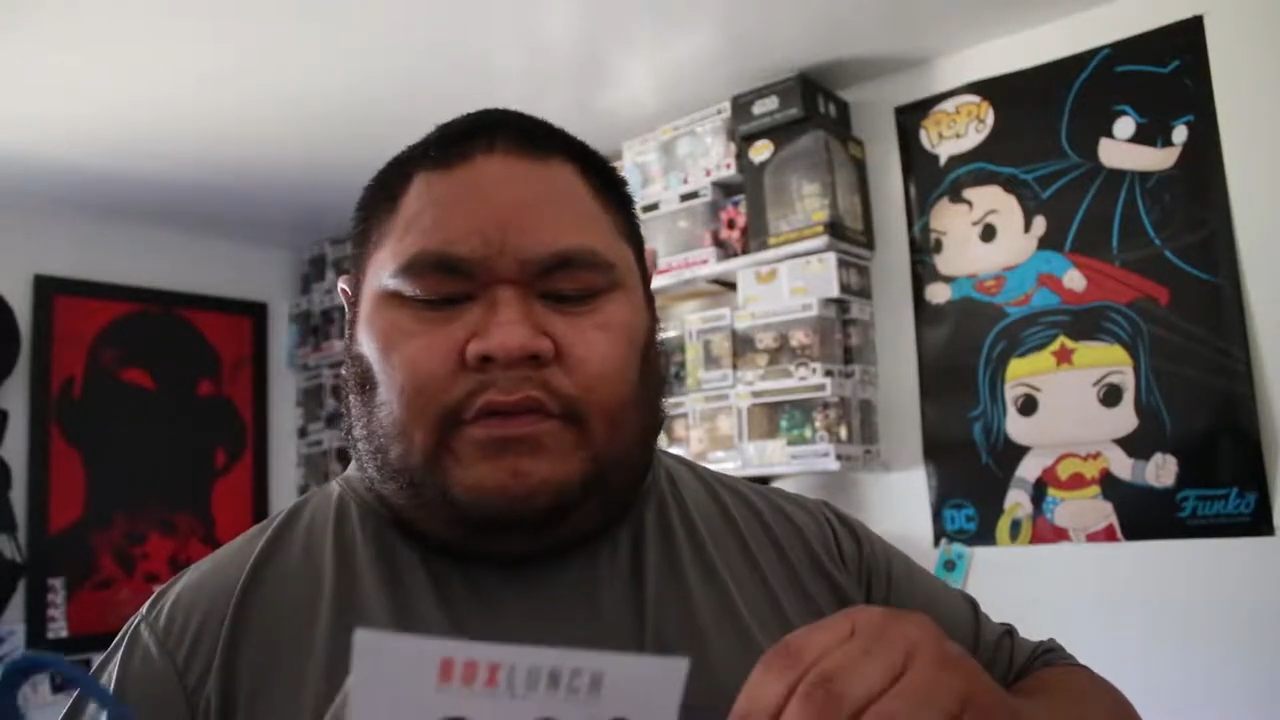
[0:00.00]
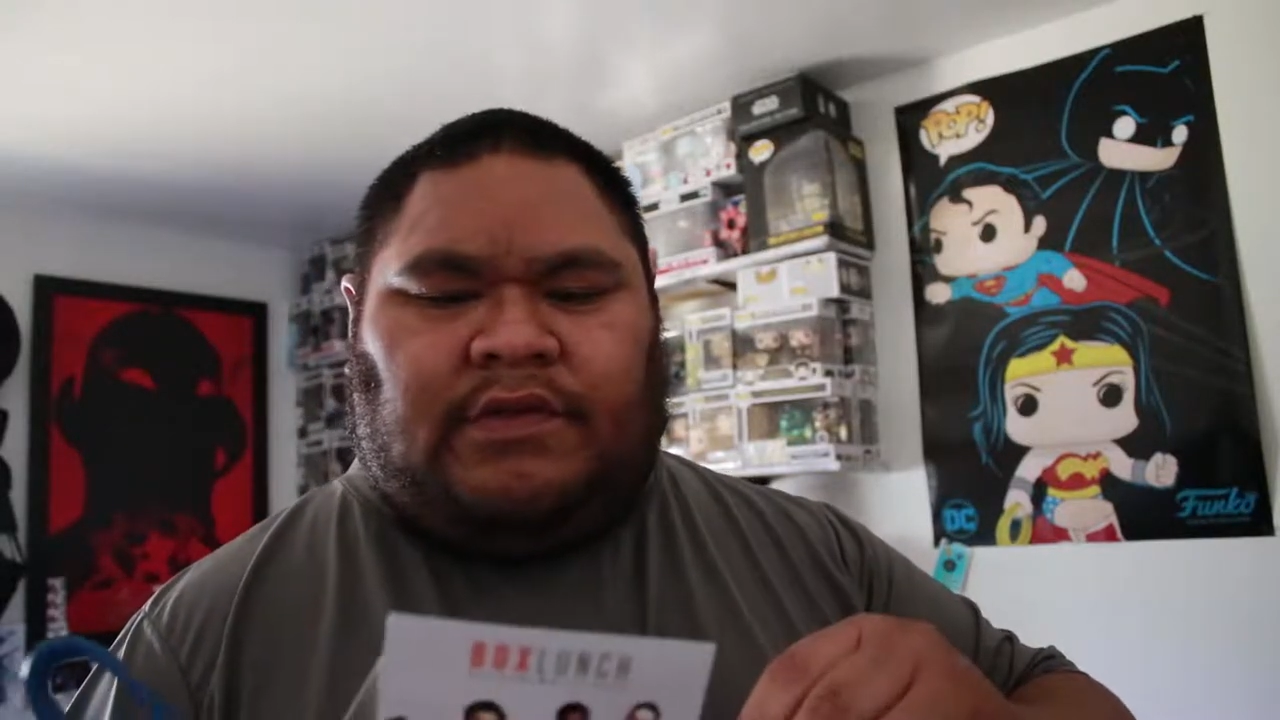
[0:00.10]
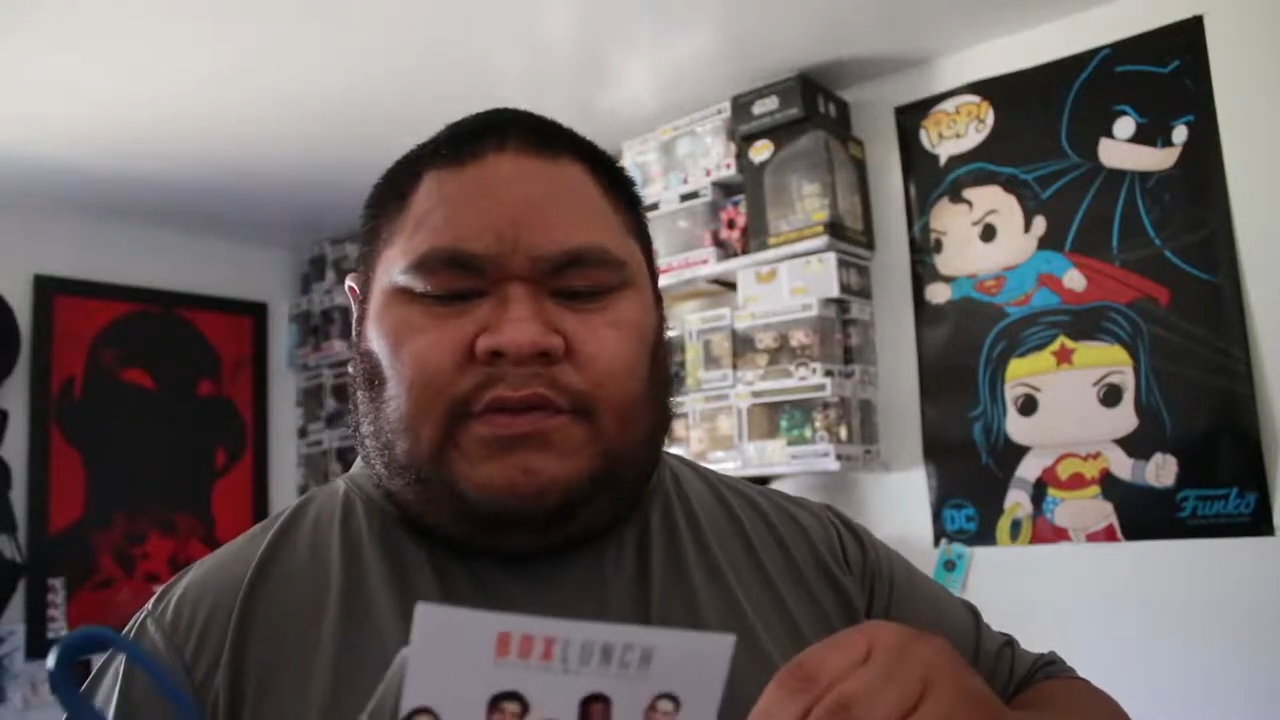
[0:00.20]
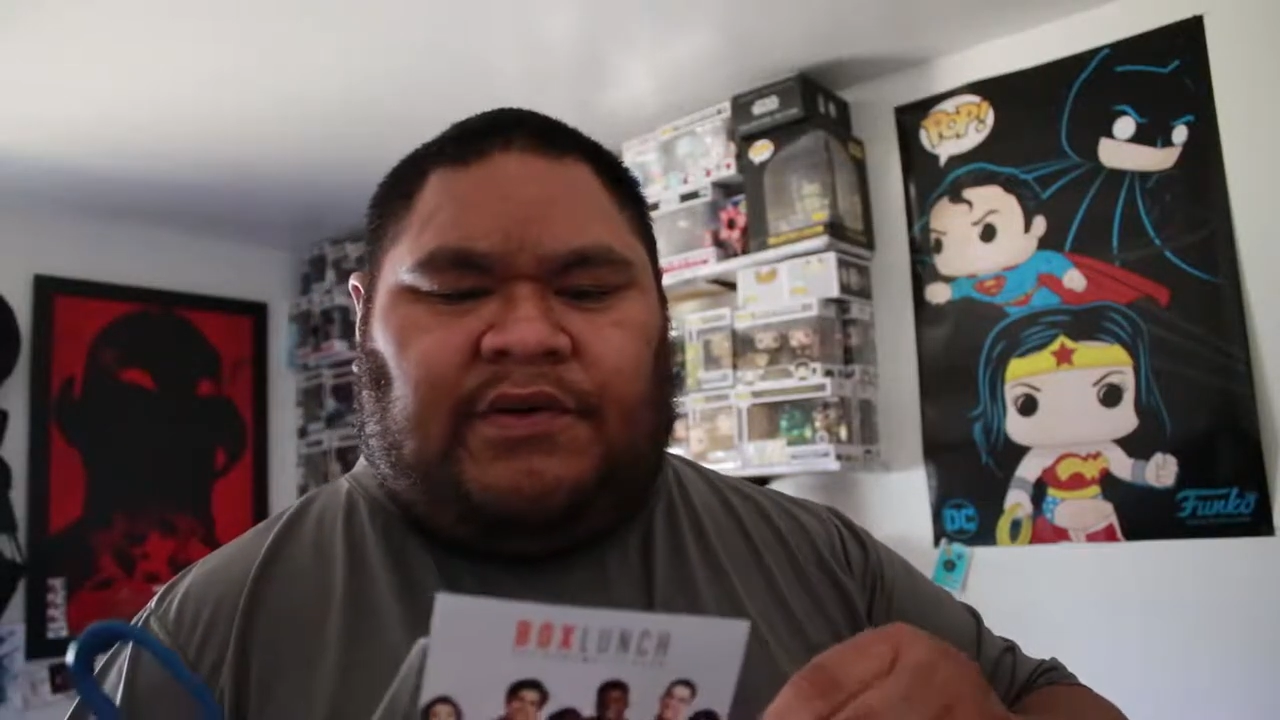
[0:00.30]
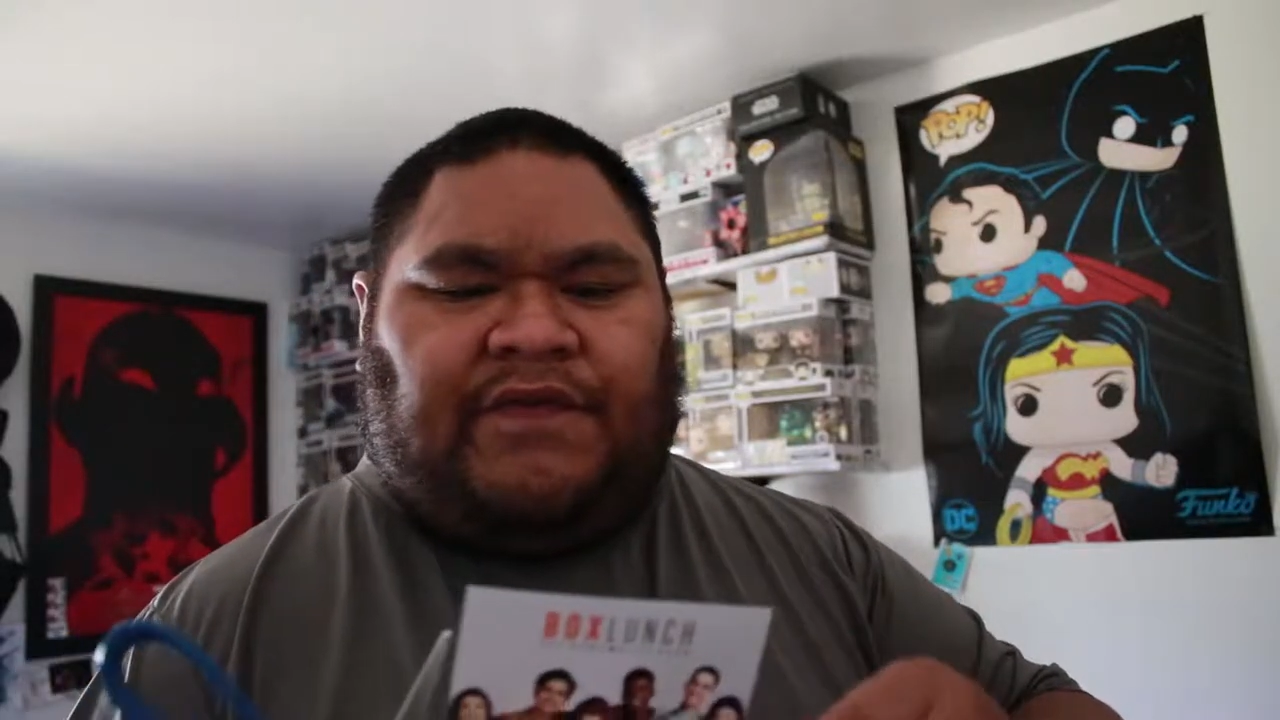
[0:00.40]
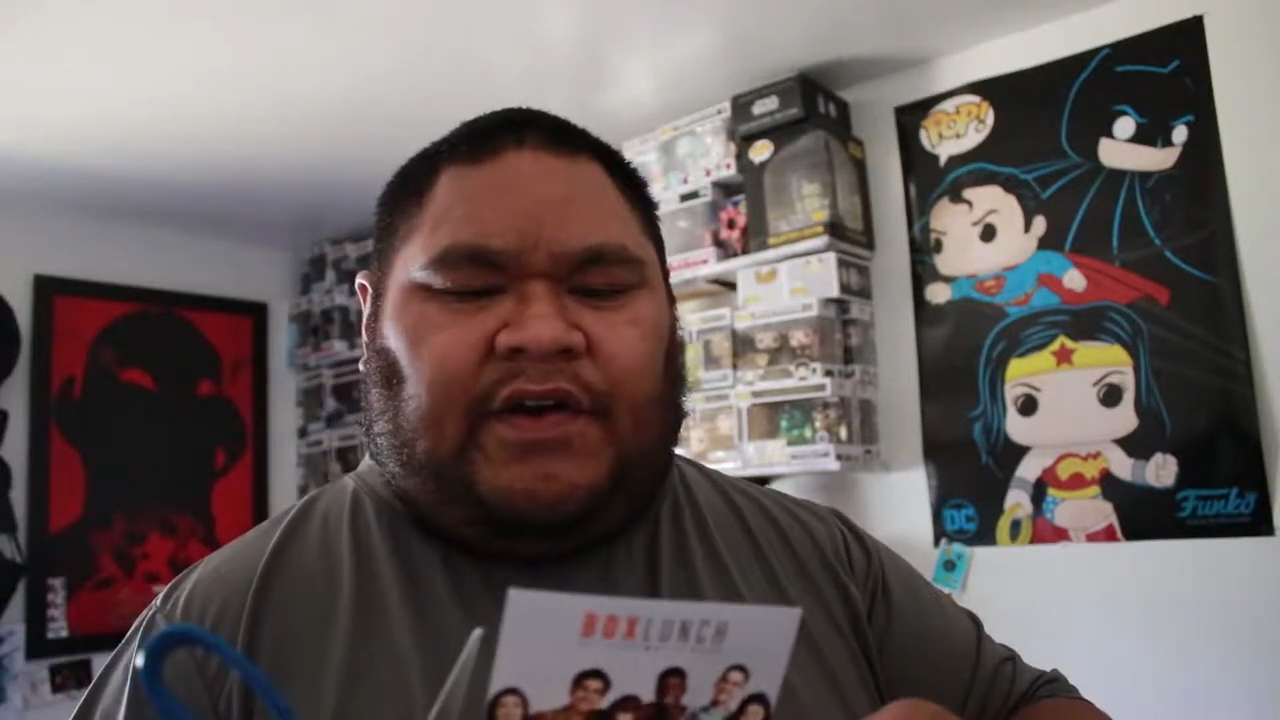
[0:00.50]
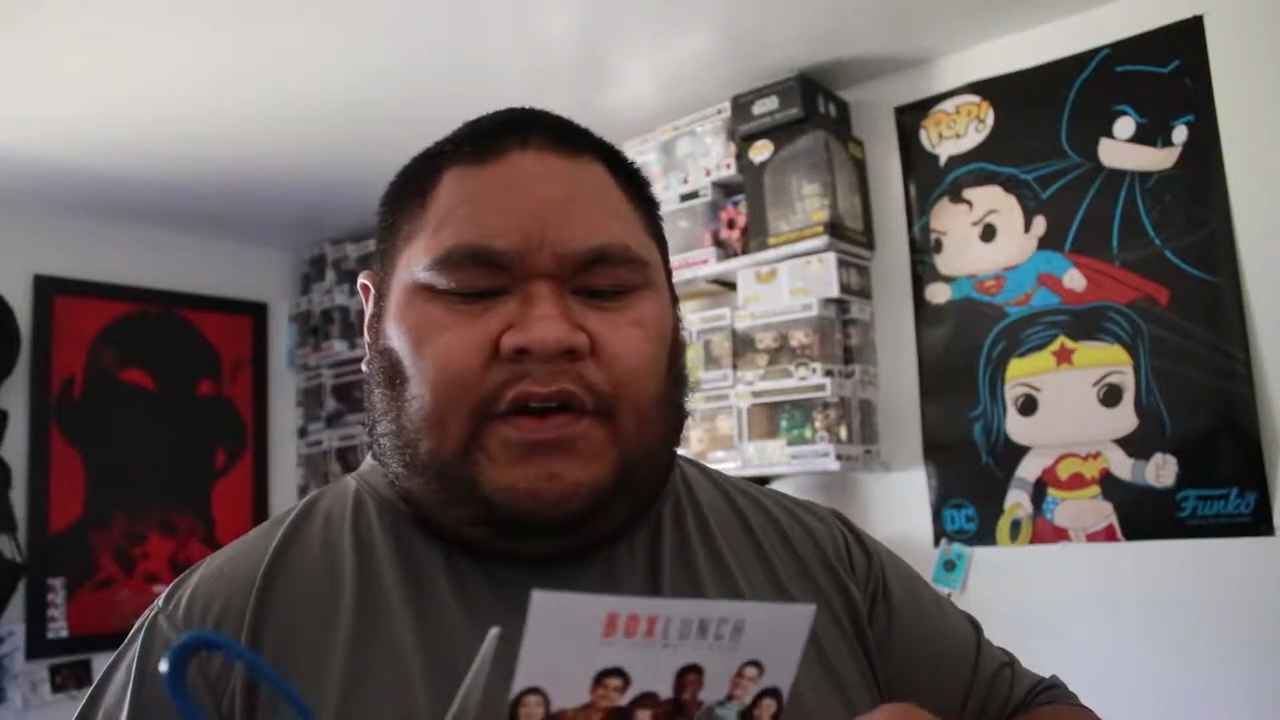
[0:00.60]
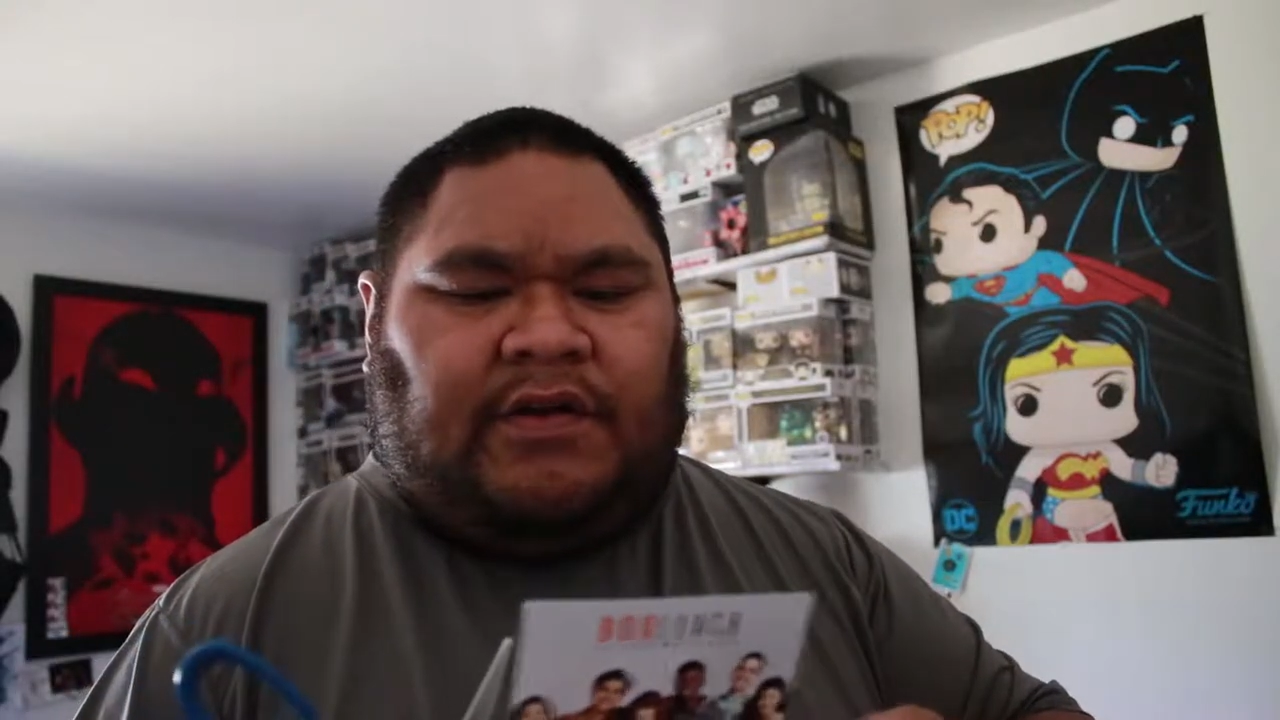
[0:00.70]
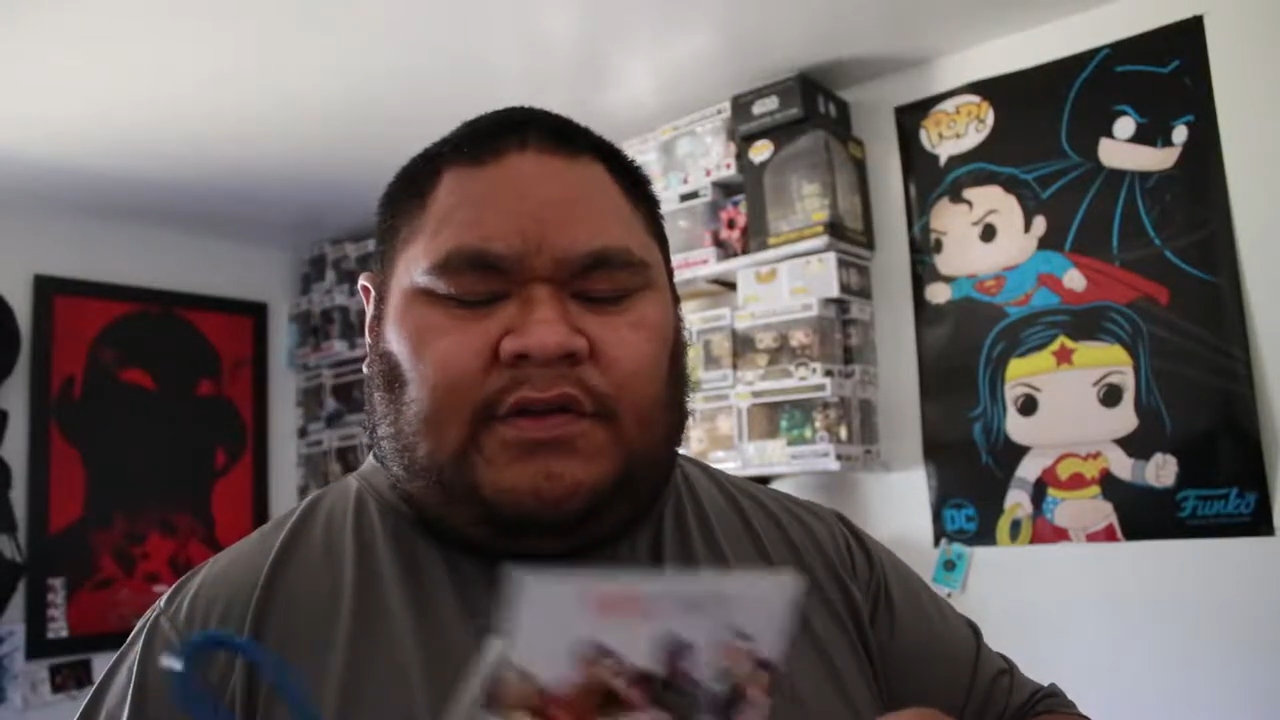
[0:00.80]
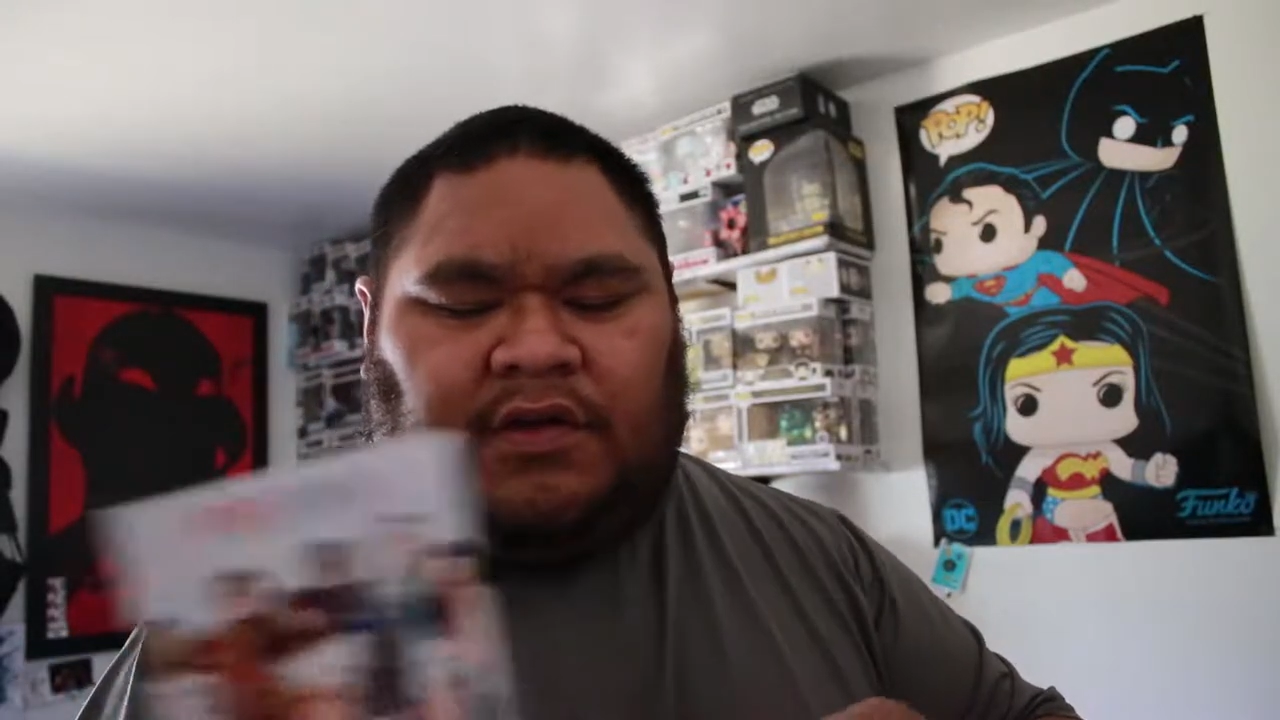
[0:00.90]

twenty-five dollars